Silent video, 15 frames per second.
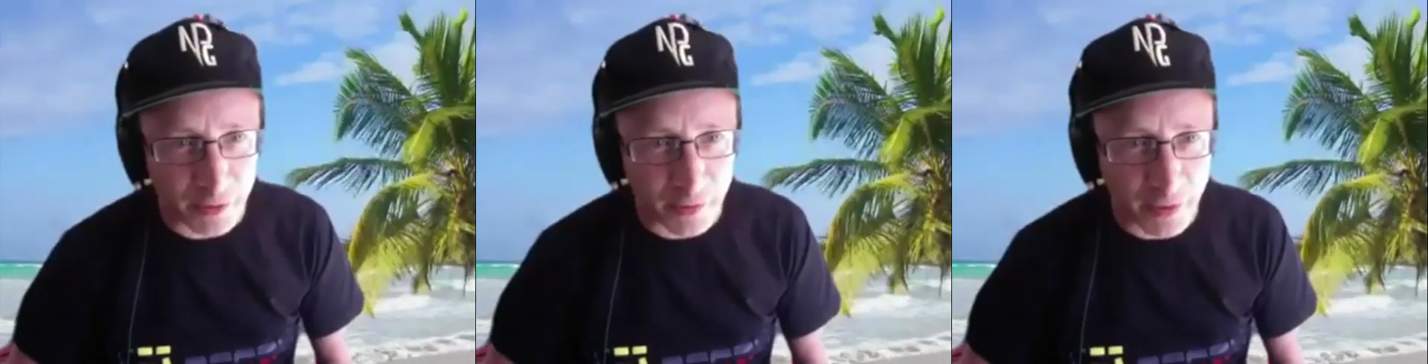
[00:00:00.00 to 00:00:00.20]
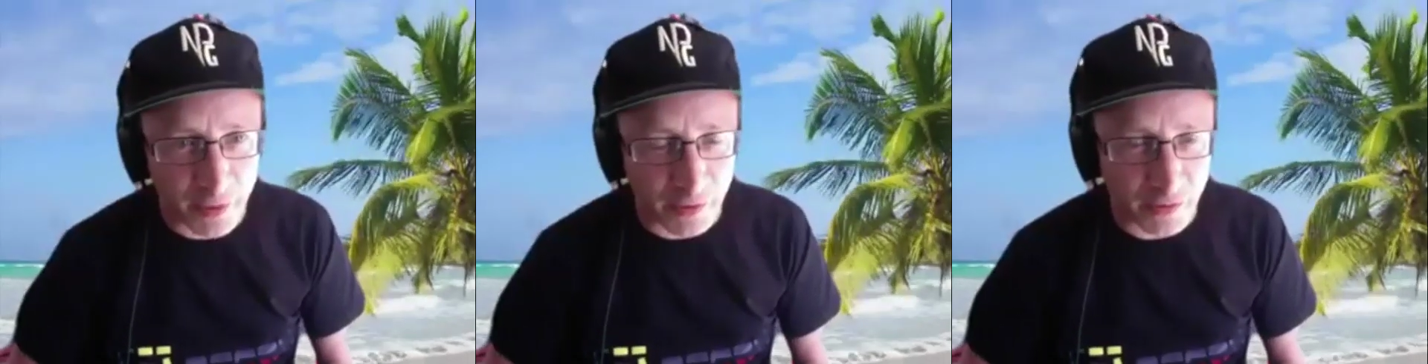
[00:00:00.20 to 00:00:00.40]

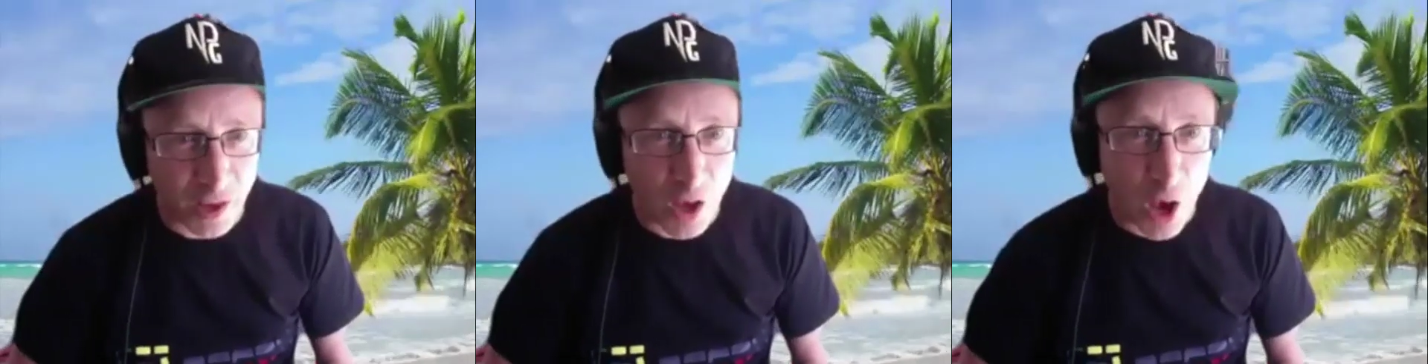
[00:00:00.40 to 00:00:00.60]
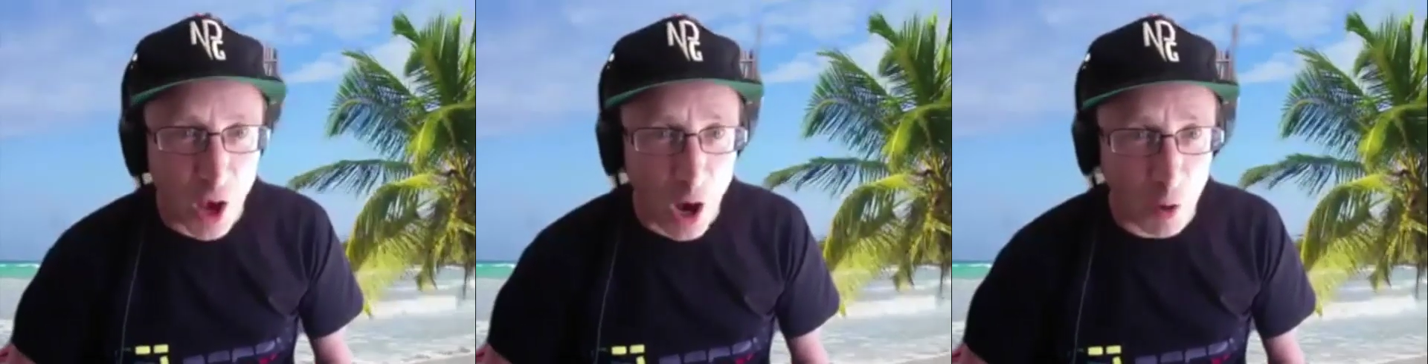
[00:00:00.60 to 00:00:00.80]
That's
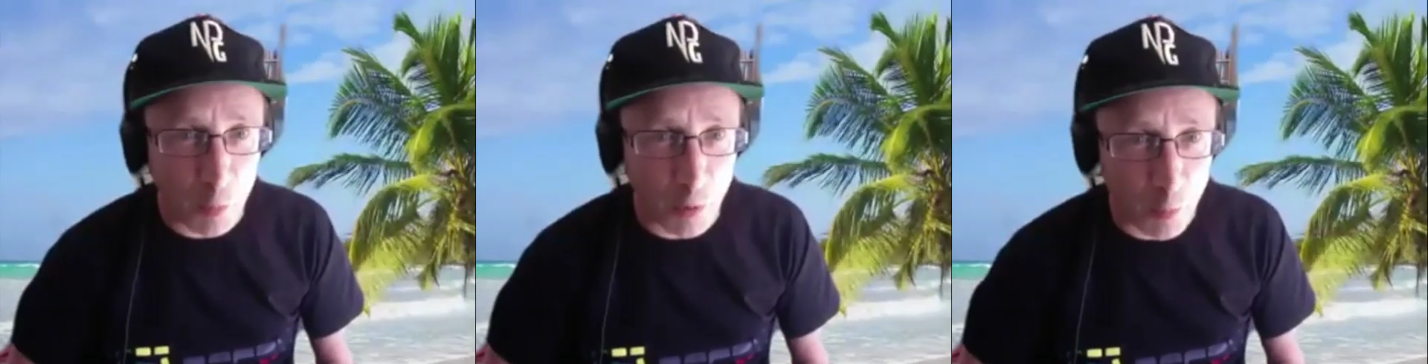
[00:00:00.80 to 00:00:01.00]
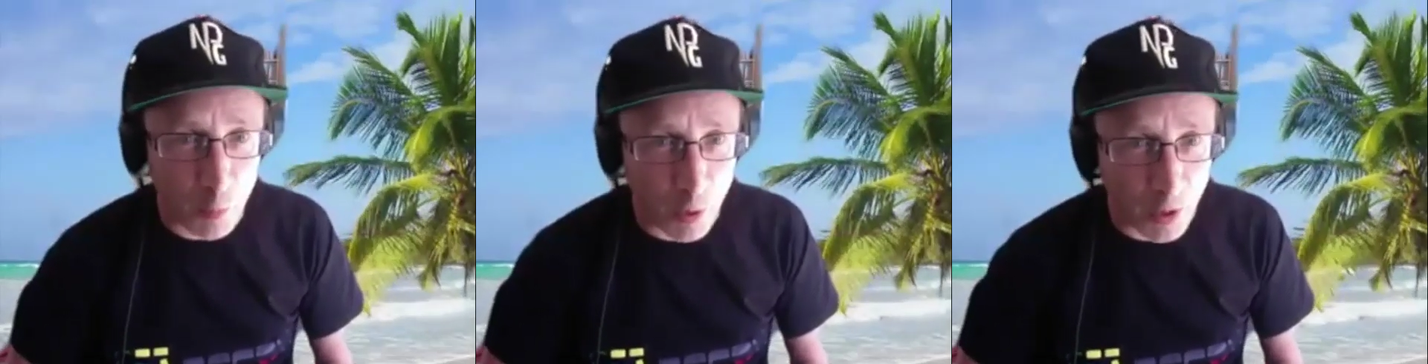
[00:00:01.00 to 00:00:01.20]
and
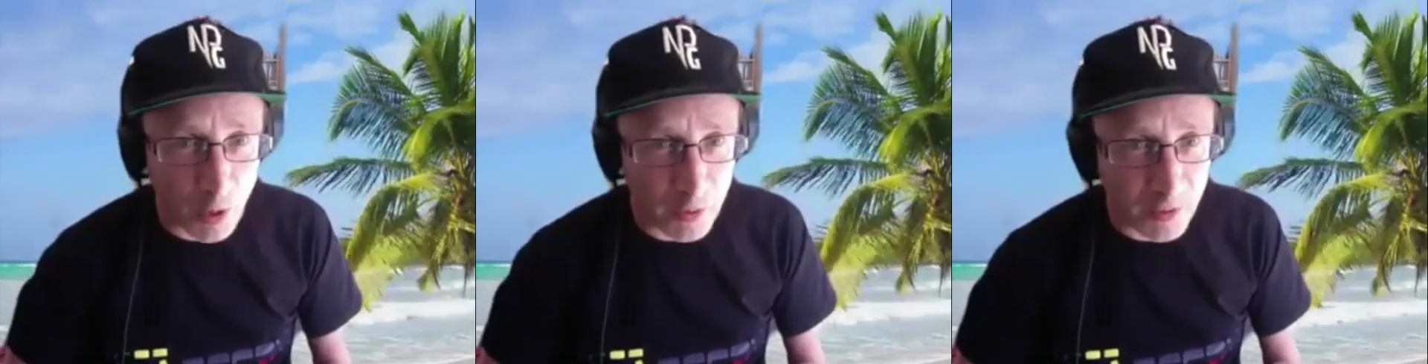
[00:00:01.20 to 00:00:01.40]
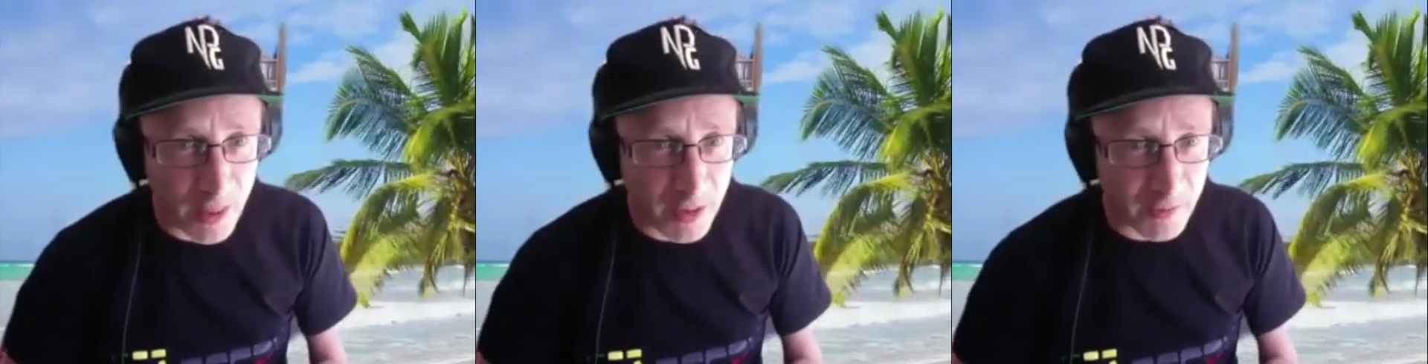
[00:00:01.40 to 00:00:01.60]

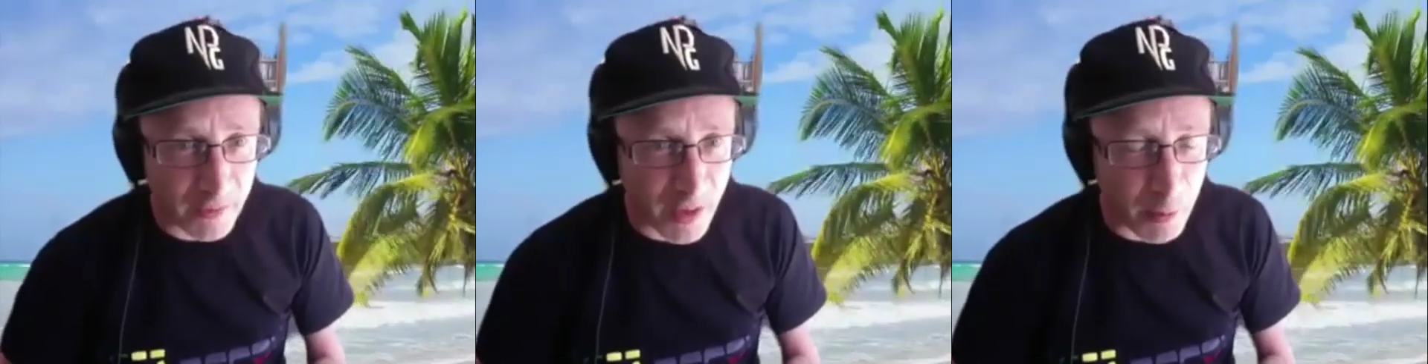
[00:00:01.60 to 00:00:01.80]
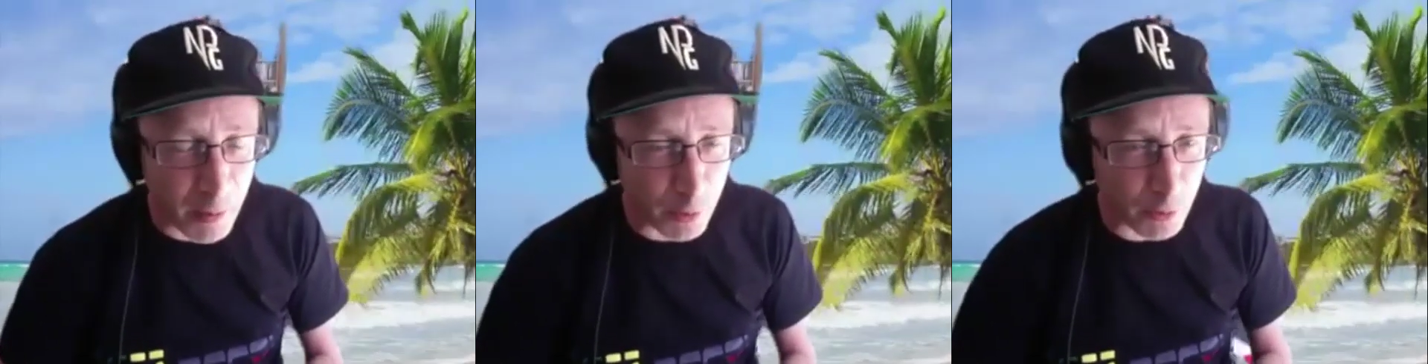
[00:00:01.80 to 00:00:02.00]

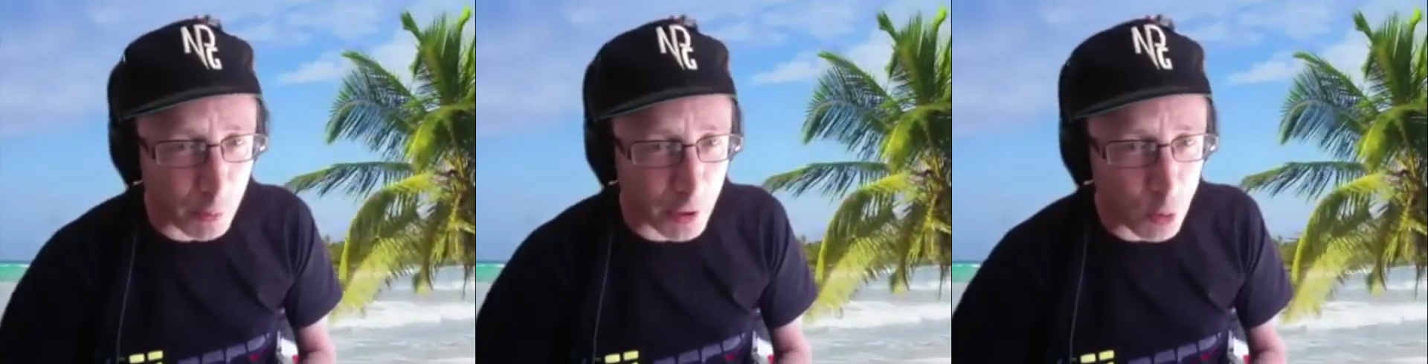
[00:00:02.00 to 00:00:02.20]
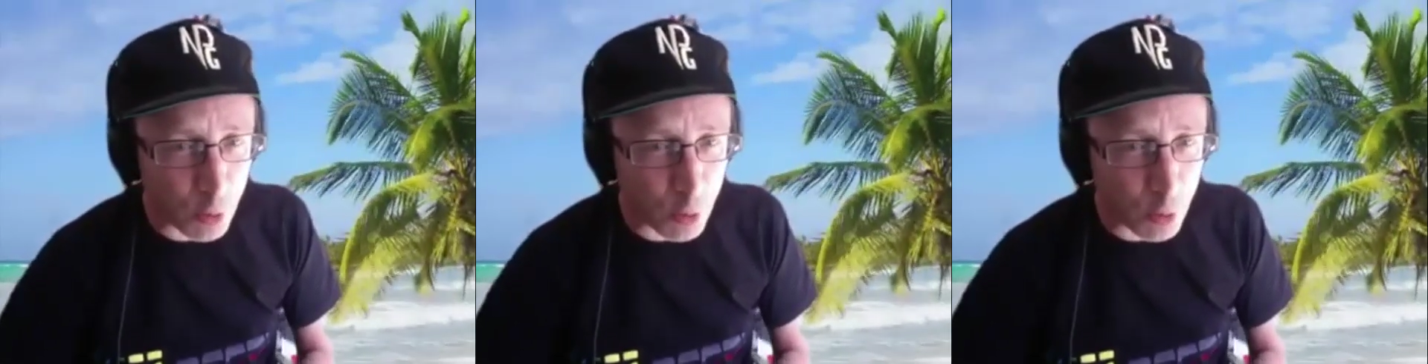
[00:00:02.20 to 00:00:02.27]
that must have been